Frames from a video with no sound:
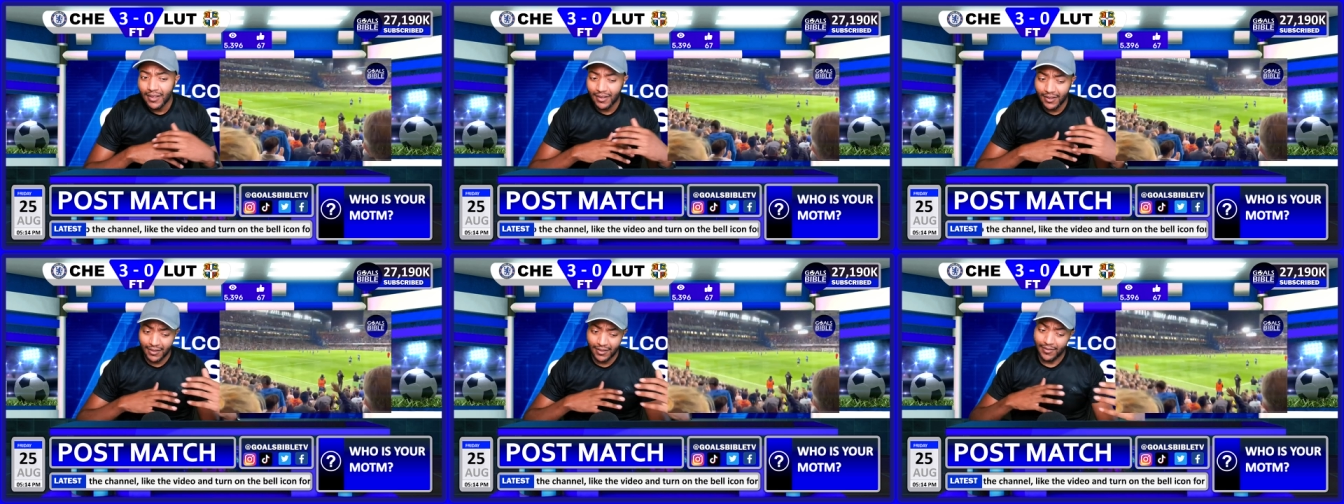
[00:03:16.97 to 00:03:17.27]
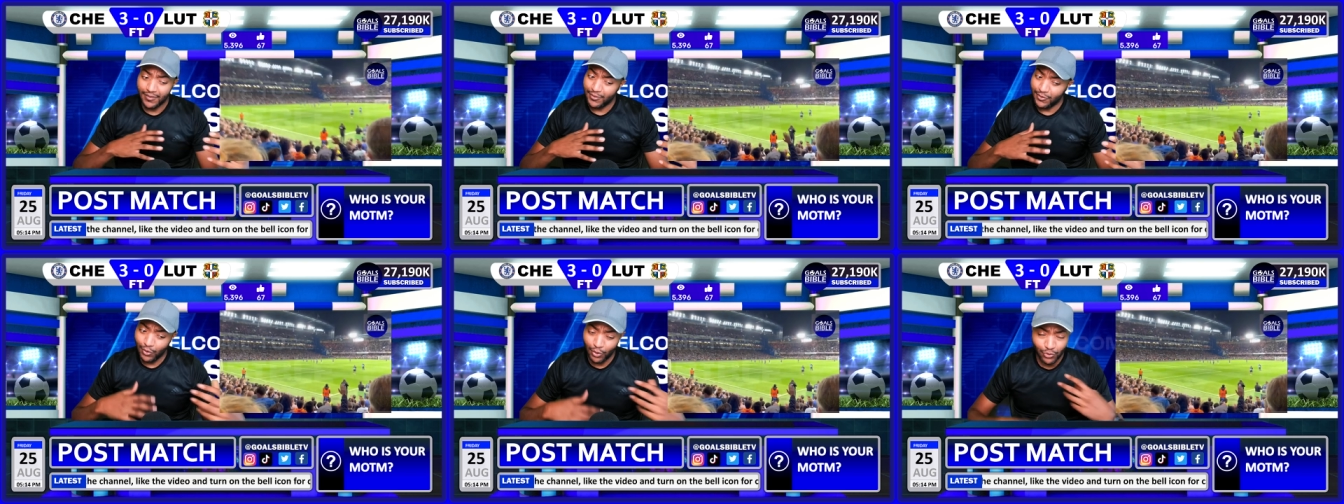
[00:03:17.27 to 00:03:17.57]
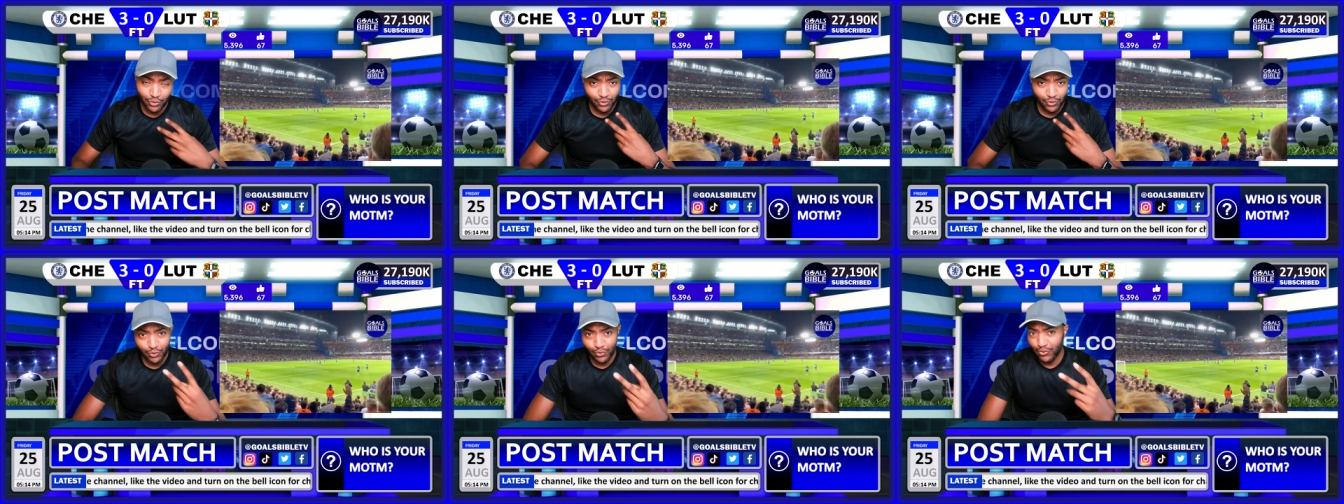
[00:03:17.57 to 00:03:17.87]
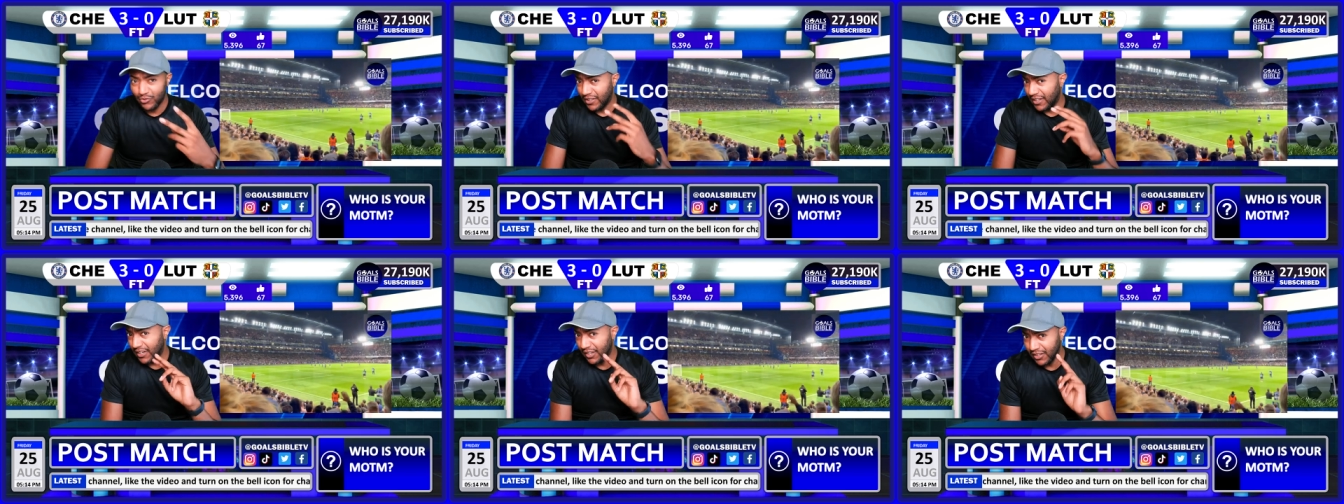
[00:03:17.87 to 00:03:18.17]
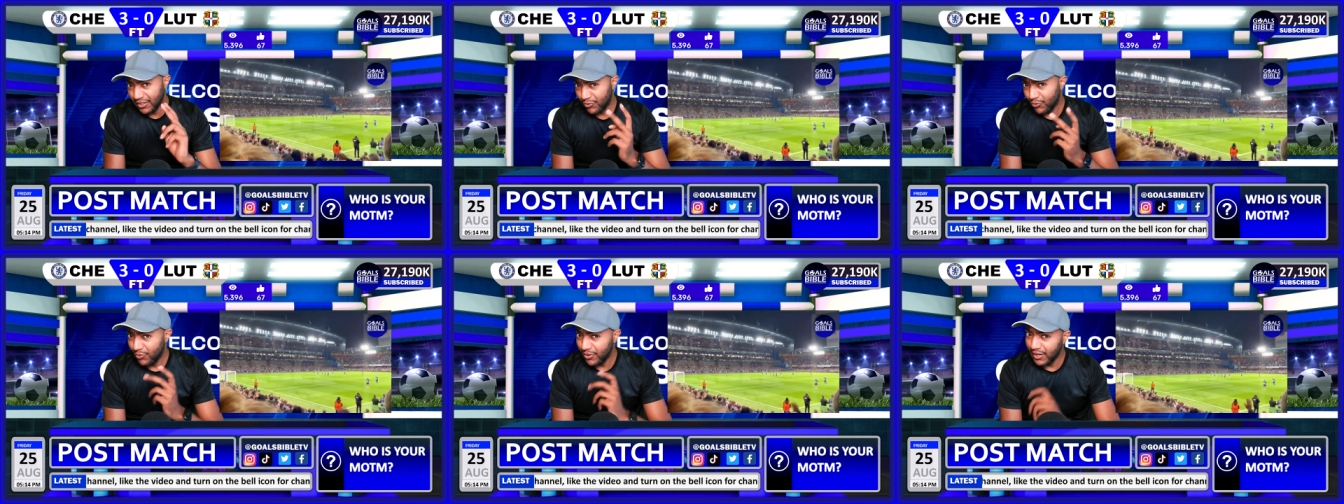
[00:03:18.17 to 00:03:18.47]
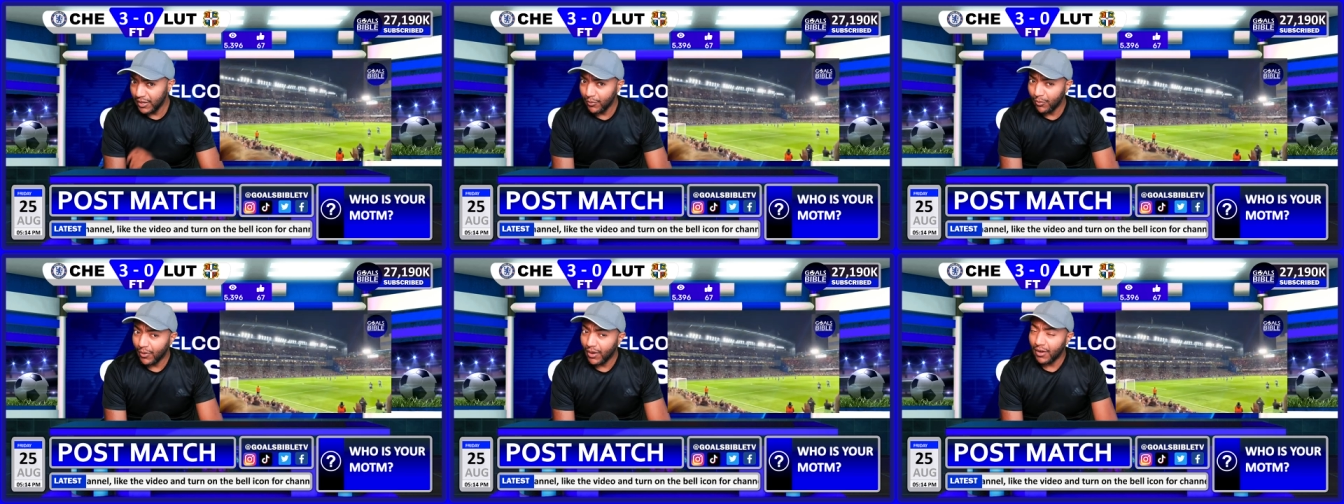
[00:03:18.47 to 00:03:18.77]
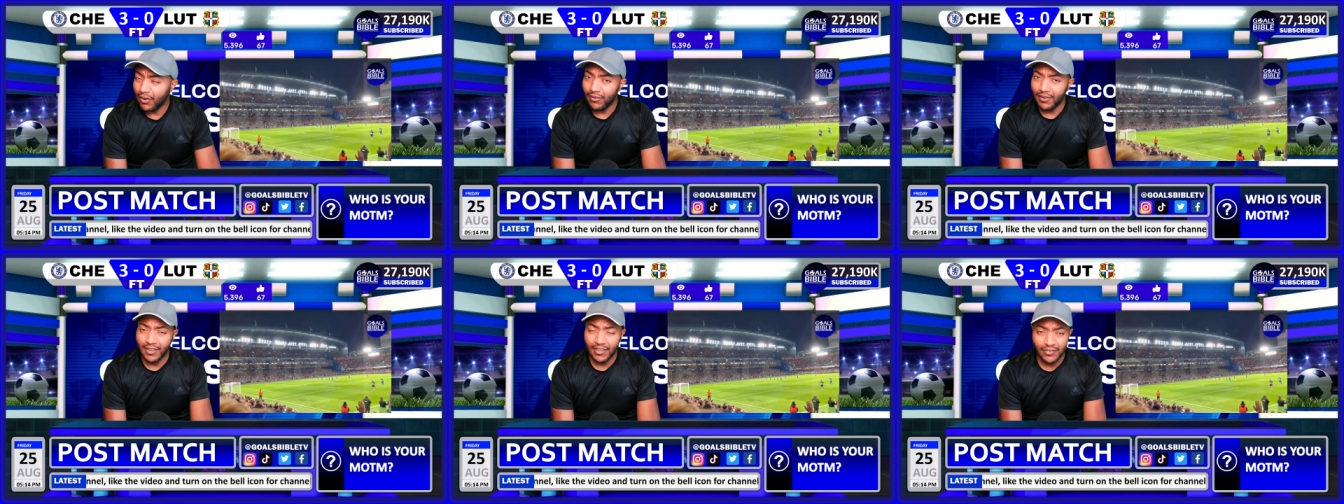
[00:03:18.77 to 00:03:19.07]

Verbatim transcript: uh, those two, they looked really well.